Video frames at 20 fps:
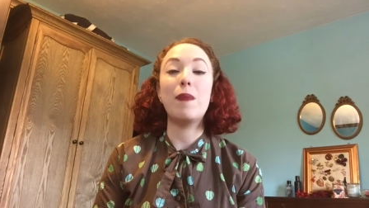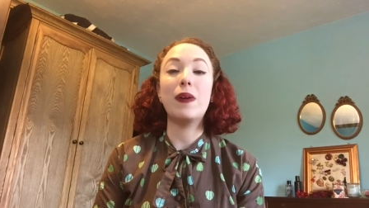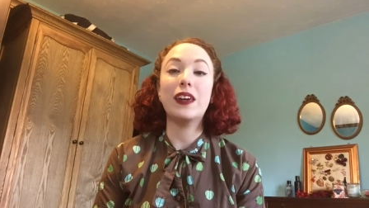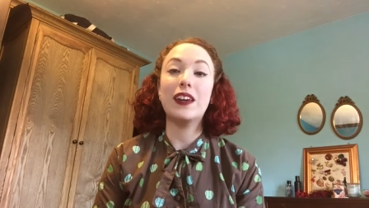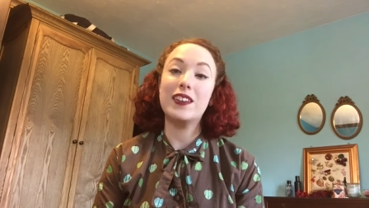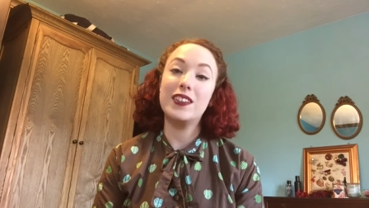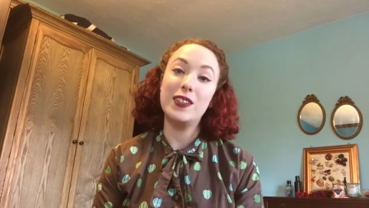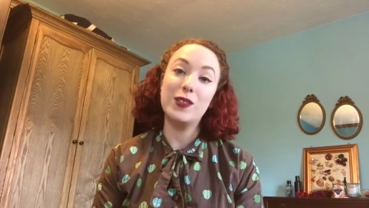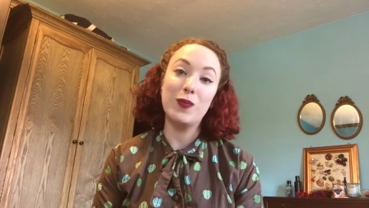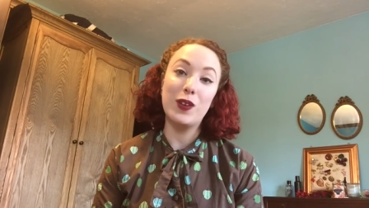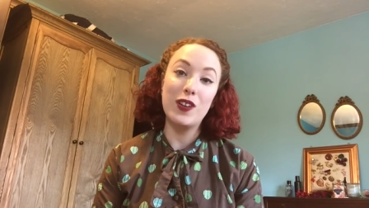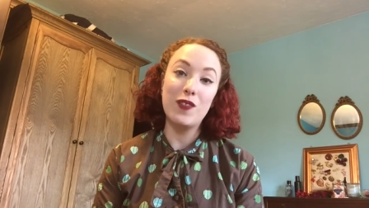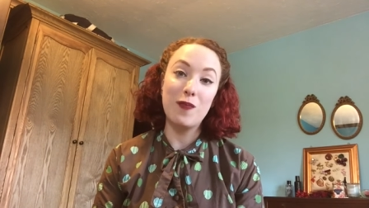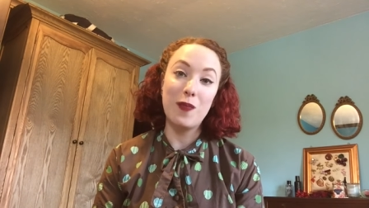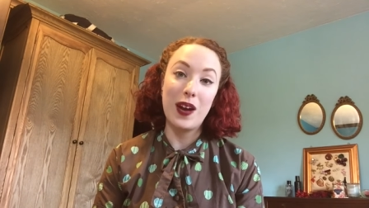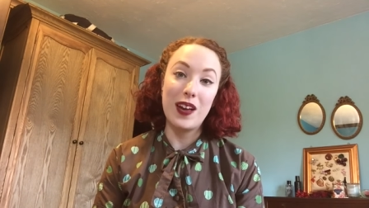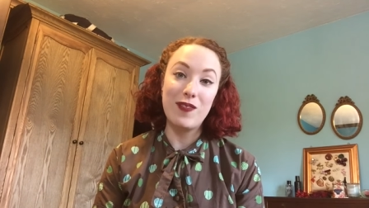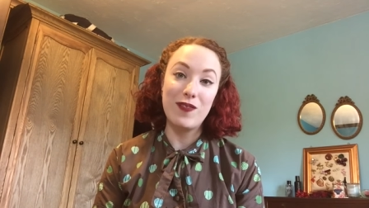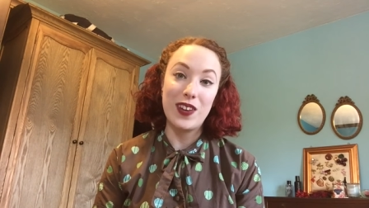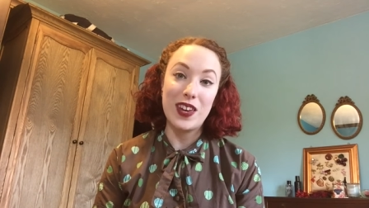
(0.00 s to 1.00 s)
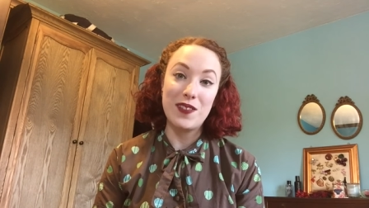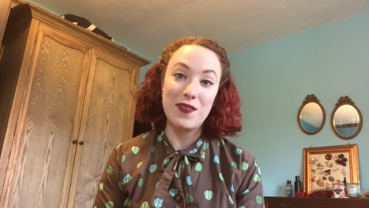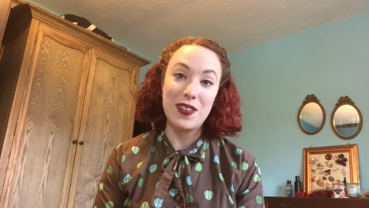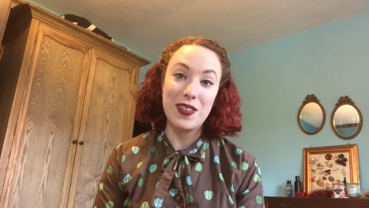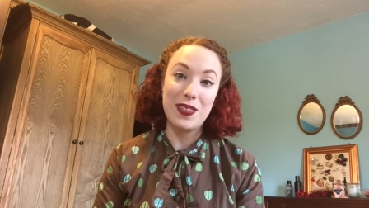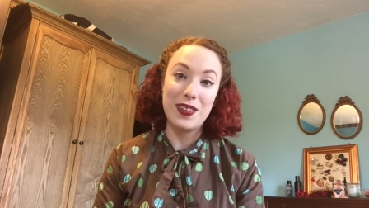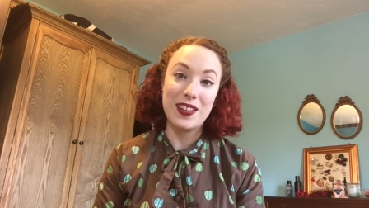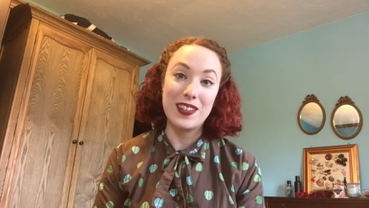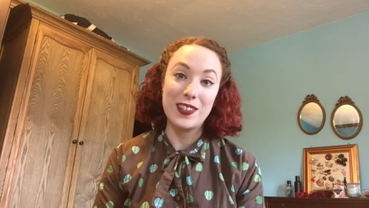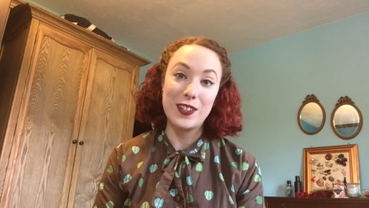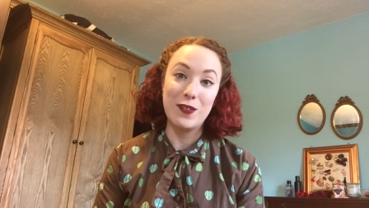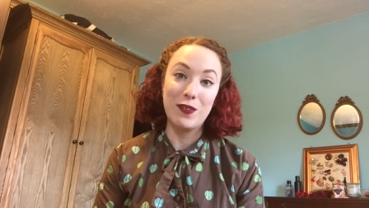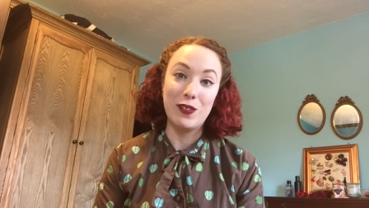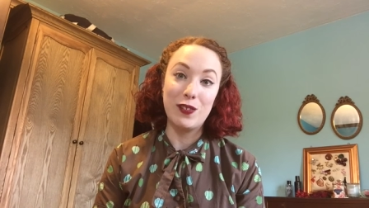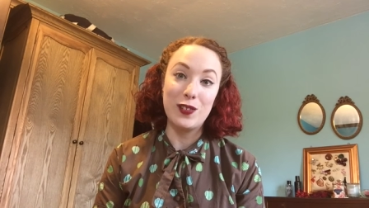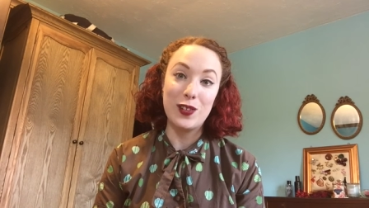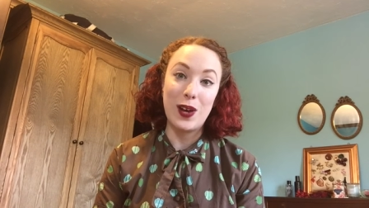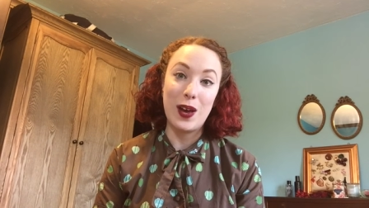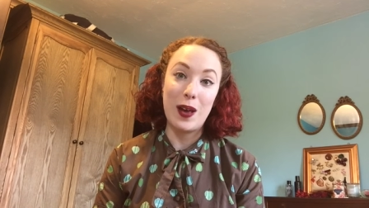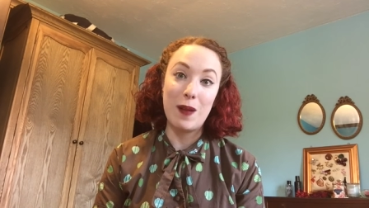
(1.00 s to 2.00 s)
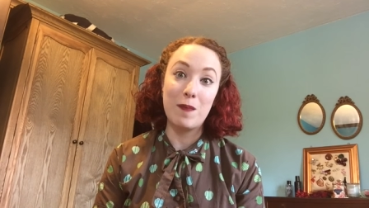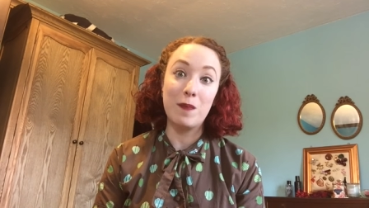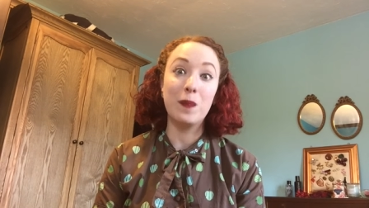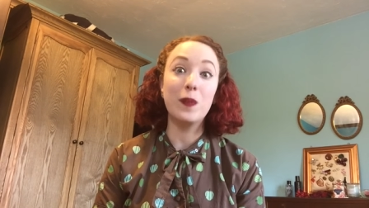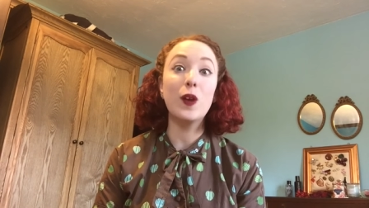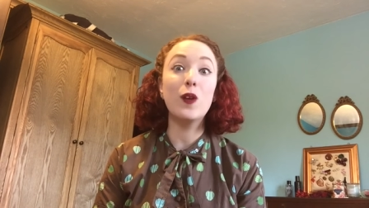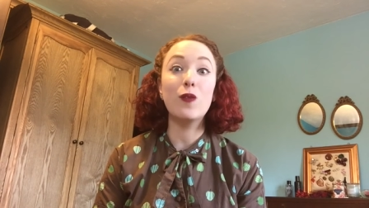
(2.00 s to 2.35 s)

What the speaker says: because it's one of my favourite things of all time,